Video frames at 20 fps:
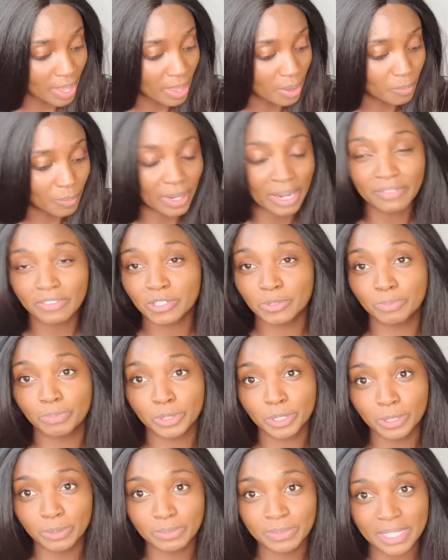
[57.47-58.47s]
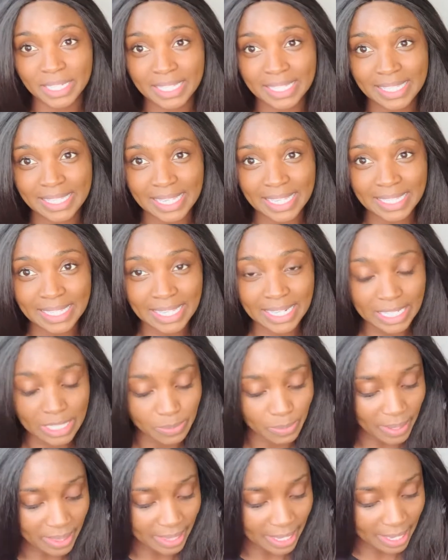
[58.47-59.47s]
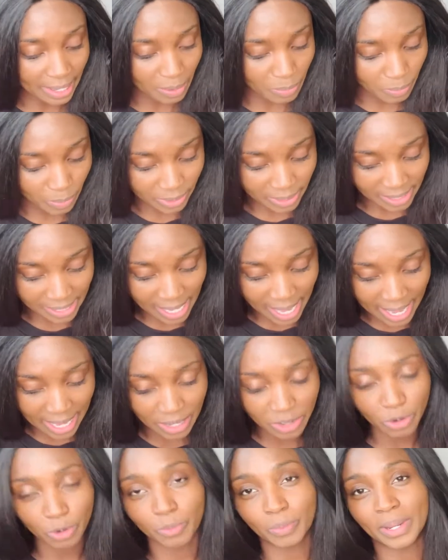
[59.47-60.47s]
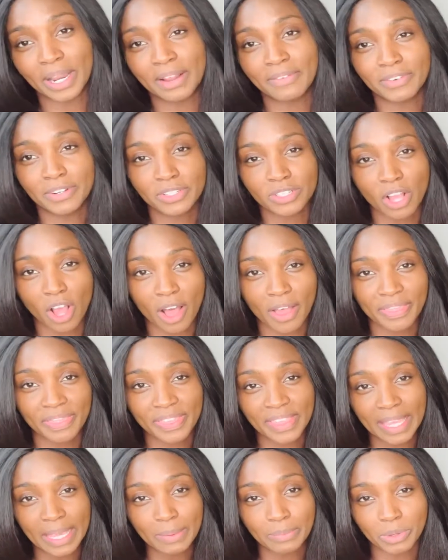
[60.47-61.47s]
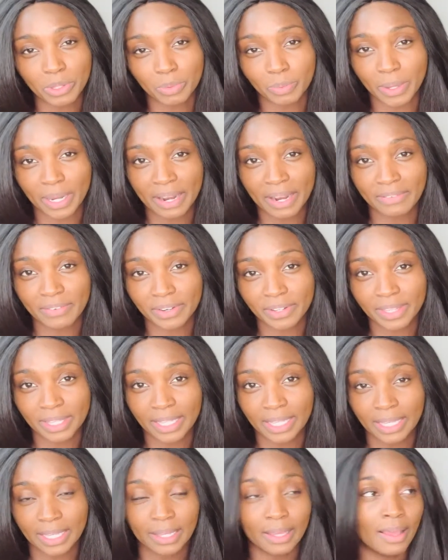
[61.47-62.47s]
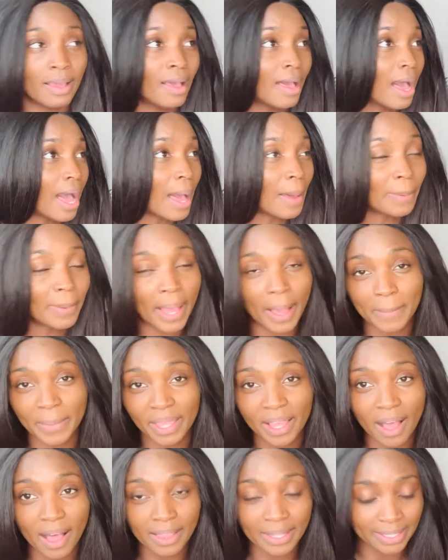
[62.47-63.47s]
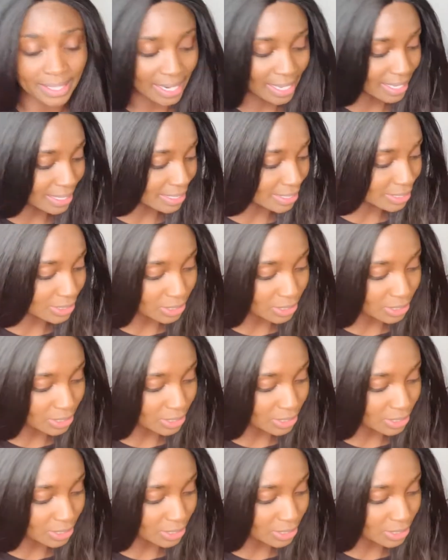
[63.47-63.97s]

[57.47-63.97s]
Whatever's bloomed in season is what they will send, or whatever's on theme with whatever the upcoming holiday is.